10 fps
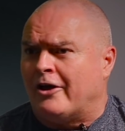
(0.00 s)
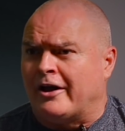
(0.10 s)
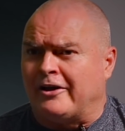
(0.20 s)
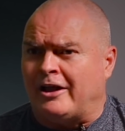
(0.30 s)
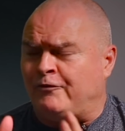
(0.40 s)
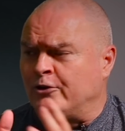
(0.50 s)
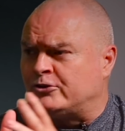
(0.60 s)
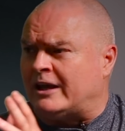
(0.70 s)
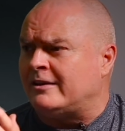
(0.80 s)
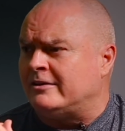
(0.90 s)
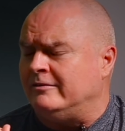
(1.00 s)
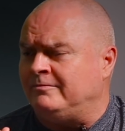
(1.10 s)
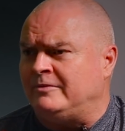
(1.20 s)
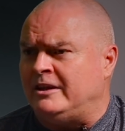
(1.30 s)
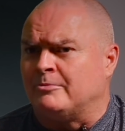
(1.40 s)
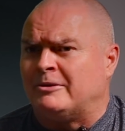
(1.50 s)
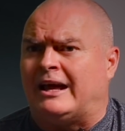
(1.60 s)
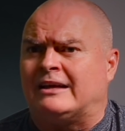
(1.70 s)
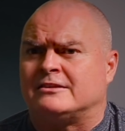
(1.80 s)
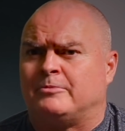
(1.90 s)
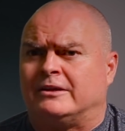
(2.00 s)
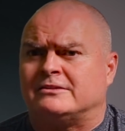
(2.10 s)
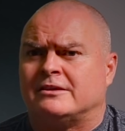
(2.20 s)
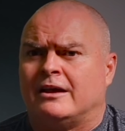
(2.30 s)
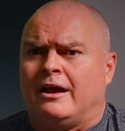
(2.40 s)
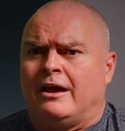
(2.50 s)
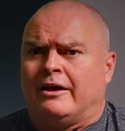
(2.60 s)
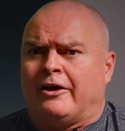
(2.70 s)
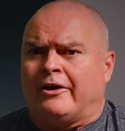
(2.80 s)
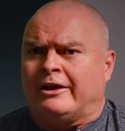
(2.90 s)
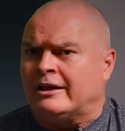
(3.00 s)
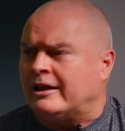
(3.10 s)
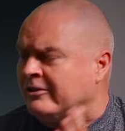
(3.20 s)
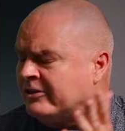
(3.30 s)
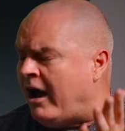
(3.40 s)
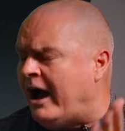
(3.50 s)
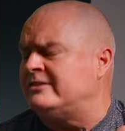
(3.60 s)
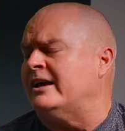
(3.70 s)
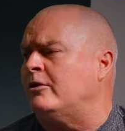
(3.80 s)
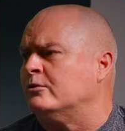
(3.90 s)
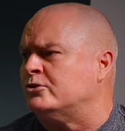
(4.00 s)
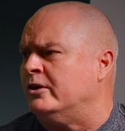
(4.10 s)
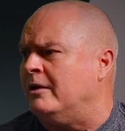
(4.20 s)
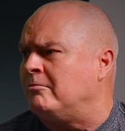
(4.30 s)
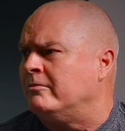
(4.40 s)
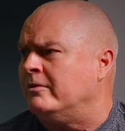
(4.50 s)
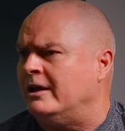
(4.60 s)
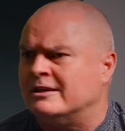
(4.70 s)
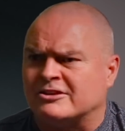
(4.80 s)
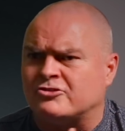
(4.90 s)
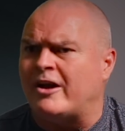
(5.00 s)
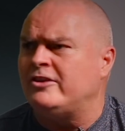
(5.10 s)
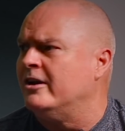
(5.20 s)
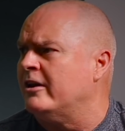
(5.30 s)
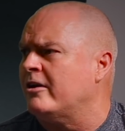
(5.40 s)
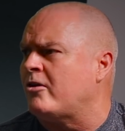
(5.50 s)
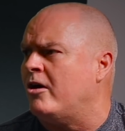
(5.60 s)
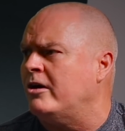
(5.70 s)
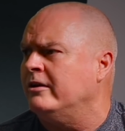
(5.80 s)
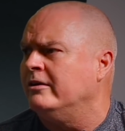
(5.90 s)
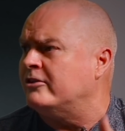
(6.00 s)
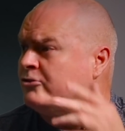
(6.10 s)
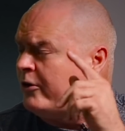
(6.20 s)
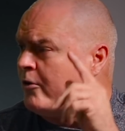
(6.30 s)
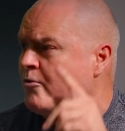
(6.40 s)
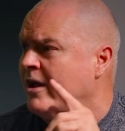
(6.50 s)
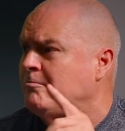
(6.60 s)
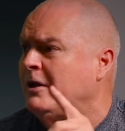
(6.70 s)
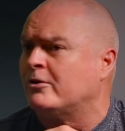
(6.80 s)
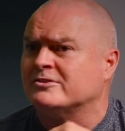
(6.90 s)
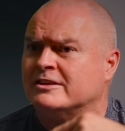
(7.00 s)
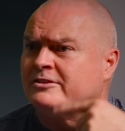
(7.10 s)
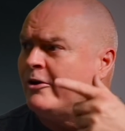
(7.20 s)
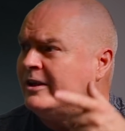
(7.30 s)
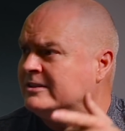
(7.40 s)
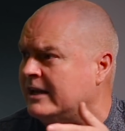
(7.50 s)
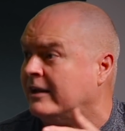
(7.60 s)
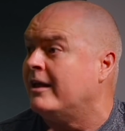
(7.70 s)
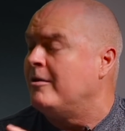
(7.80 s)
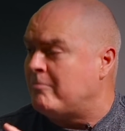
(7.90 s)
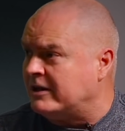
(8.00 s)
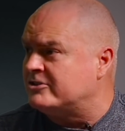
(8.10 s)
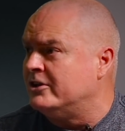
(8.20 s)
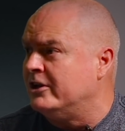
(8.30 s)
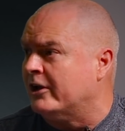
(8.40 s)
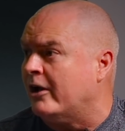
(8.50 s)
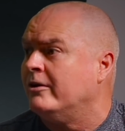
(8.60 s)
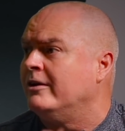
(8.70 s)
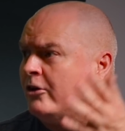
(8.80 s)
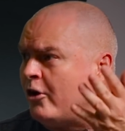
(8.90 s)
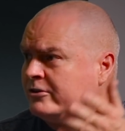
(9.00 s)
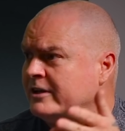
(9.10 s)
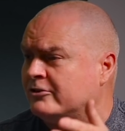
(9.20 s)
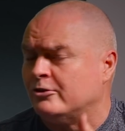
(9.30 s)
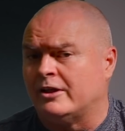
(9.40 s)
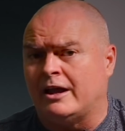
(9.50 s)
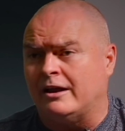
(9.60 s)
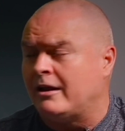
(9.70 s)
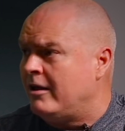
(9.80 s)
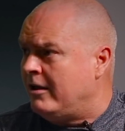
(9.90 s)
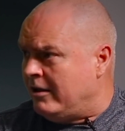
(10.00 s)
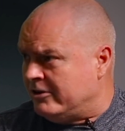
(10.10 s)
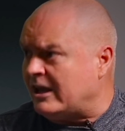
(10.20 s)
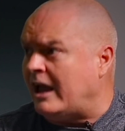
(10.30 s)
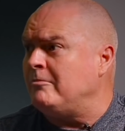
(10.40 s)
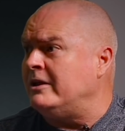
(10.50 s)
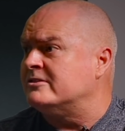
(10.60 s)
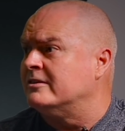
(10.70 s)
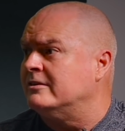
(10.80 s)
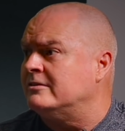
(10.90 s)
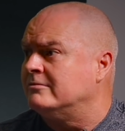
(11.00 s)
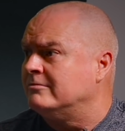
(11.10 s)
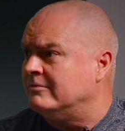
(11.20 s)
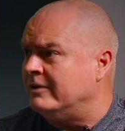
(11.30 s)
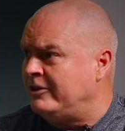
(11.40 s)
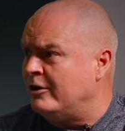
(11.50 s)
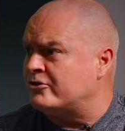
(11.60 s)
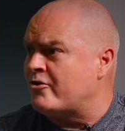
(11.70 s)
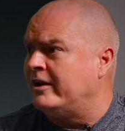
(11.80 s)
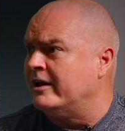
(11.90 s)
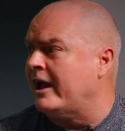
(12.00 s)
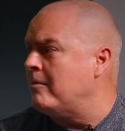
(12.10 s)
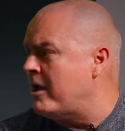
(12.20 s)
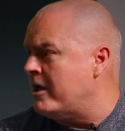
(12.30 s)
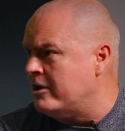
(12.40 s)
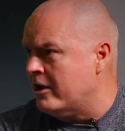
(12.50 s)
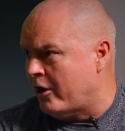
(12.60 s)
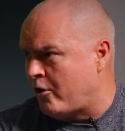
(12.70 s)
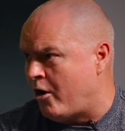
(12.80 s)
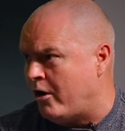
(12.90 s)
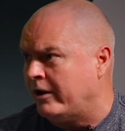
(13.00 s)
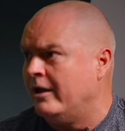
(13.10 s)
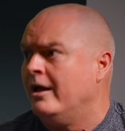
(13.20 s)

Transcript: If you take Eben Etzebeth, the high tackle to him is a straight yellow card. It's not a red because there's no intent, but it's a yellow. Contact to the head. Same incident in the Australian game, yellow card.